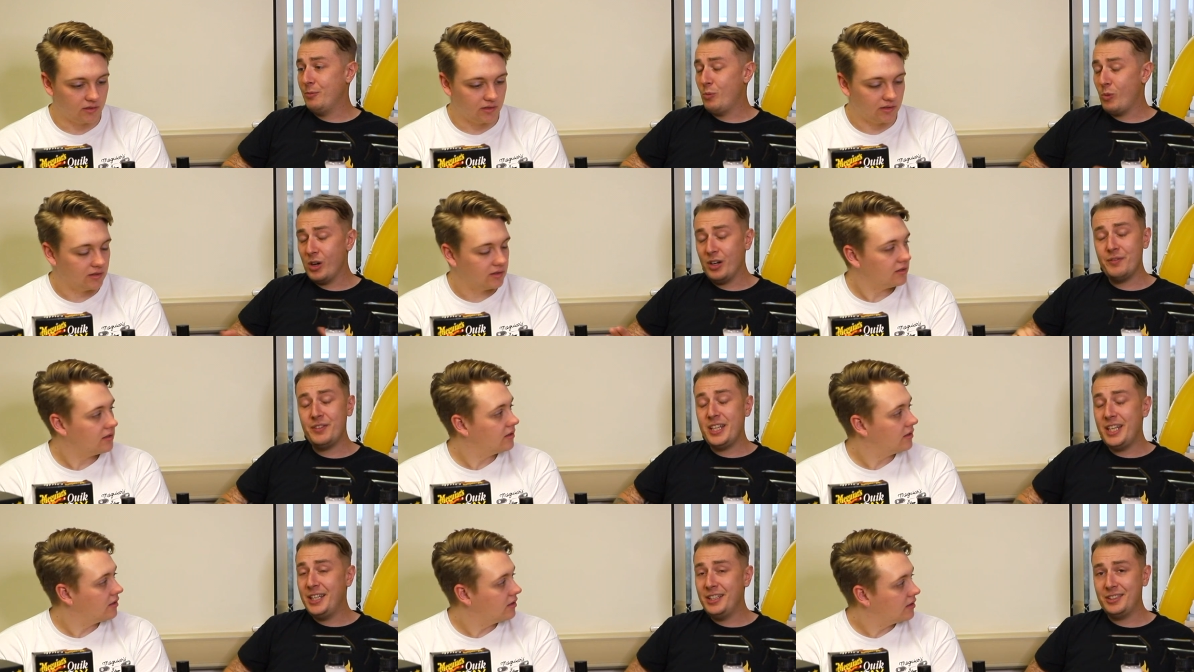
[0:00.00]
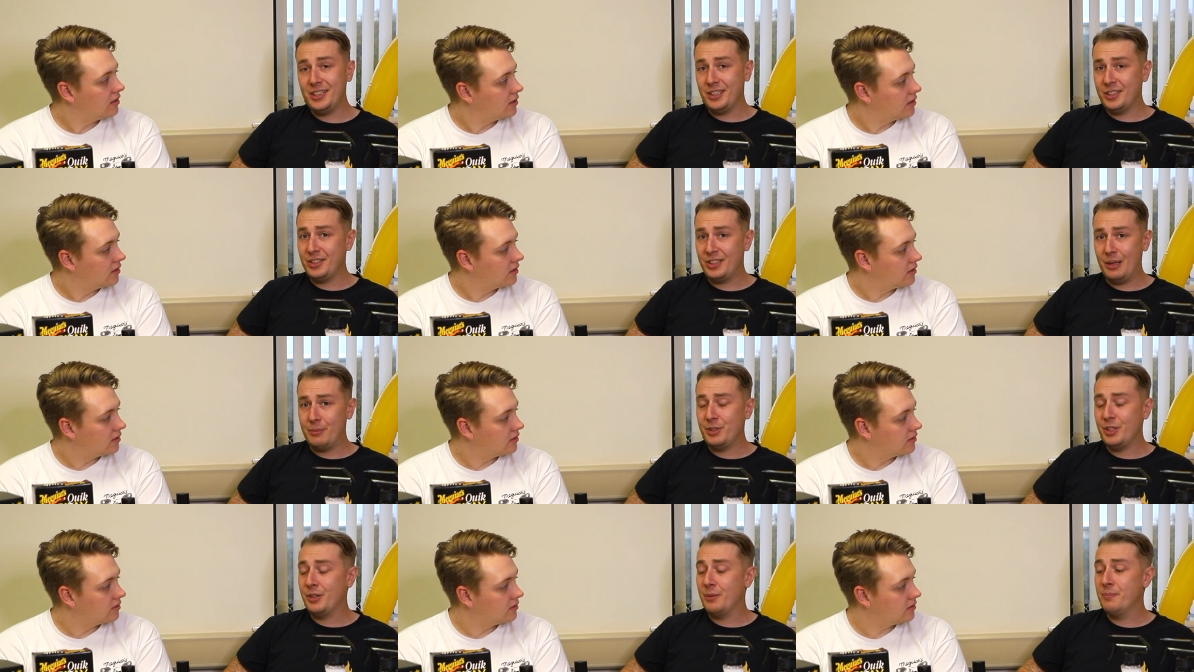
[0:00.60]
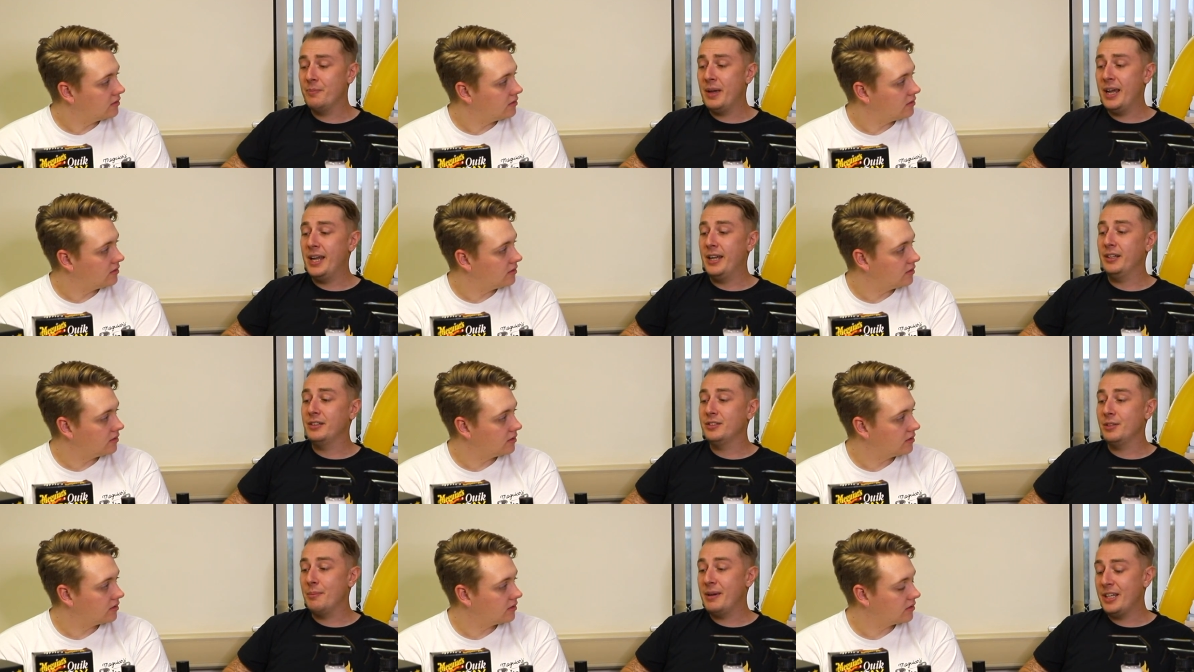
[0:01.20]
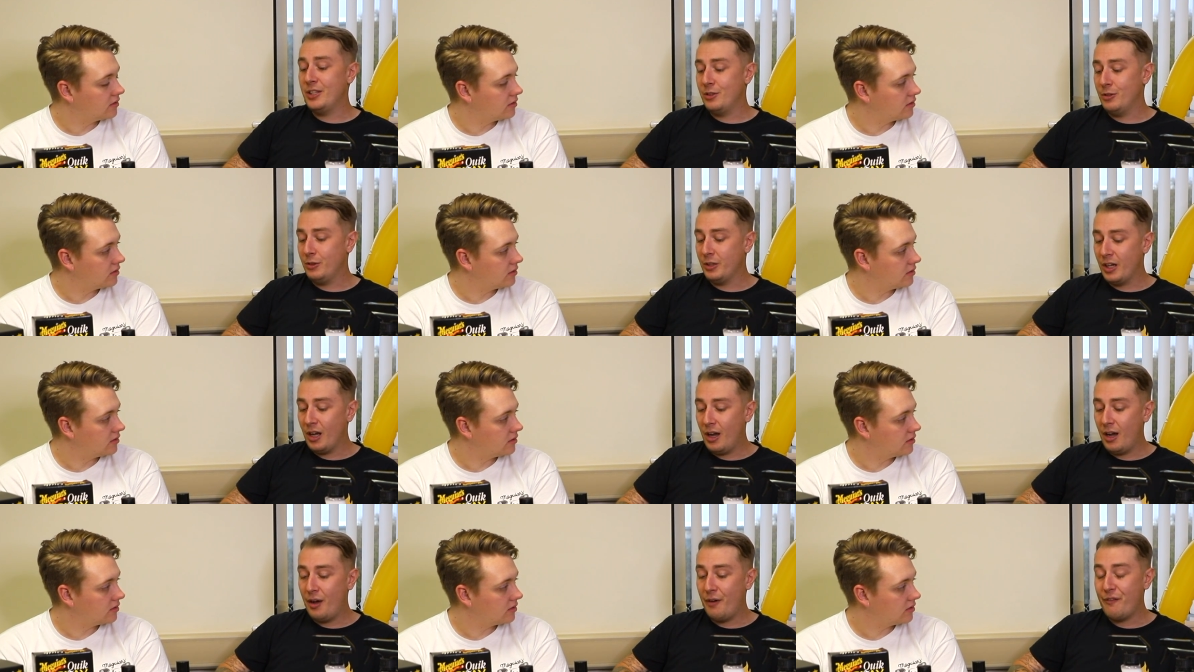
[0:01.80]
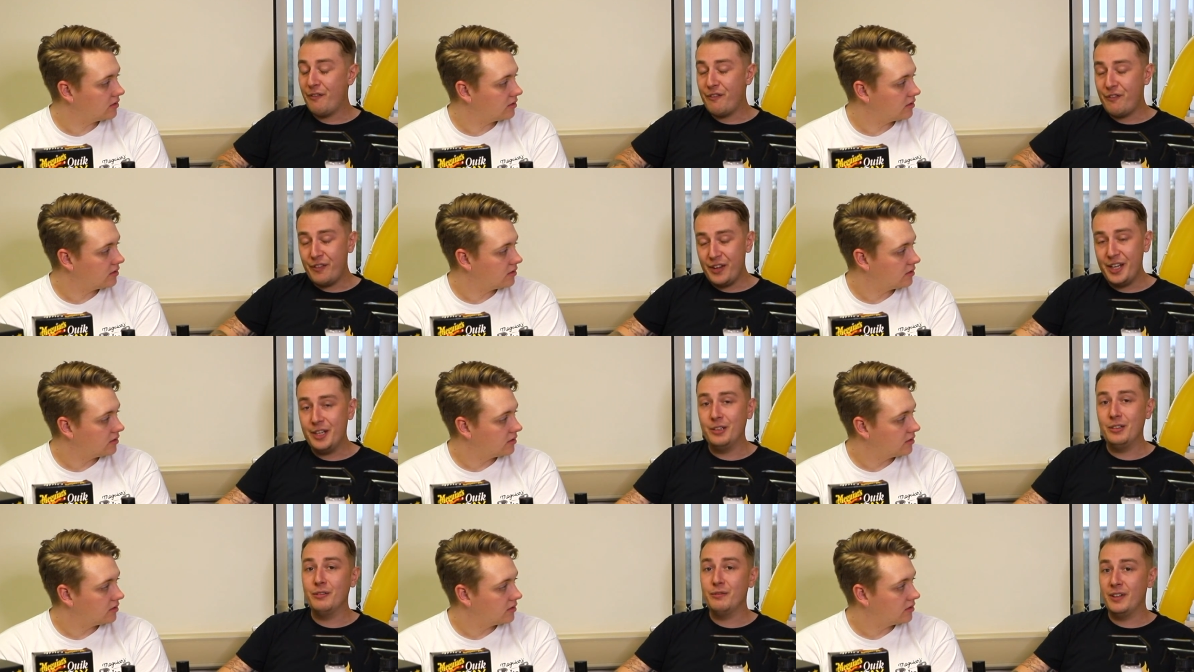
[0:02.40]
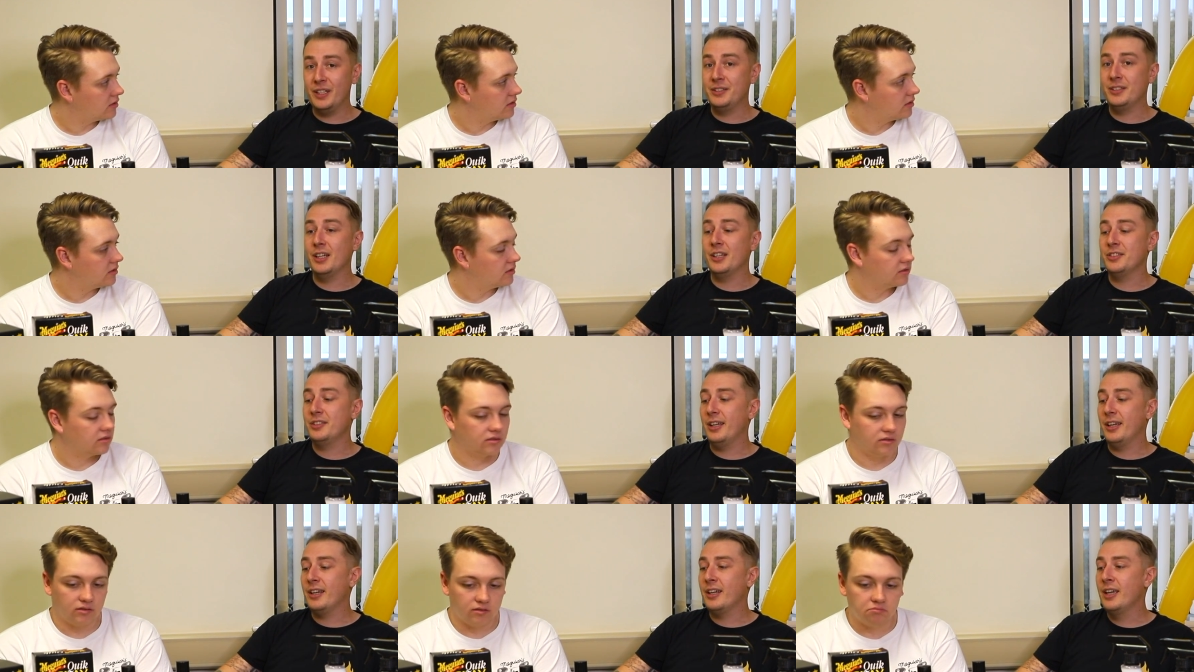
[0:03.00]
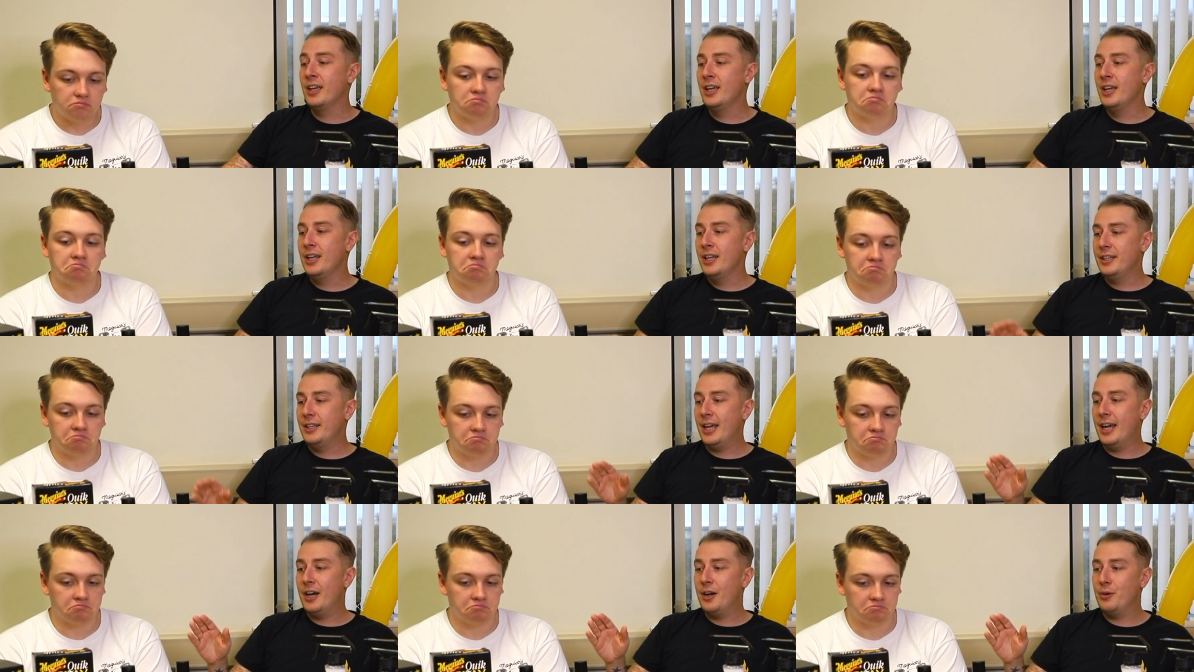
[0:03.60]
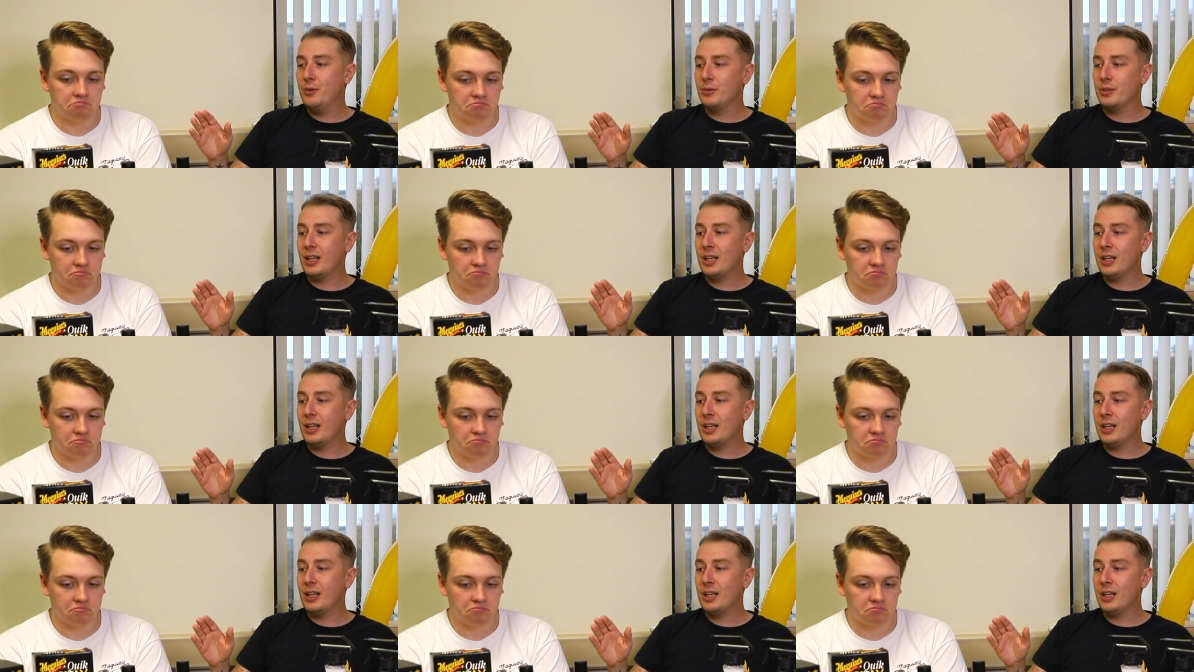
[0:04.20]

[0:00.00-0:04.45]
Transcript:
Speaker 1: one of the easiest steps you can make to make your car feel fantastic. Now,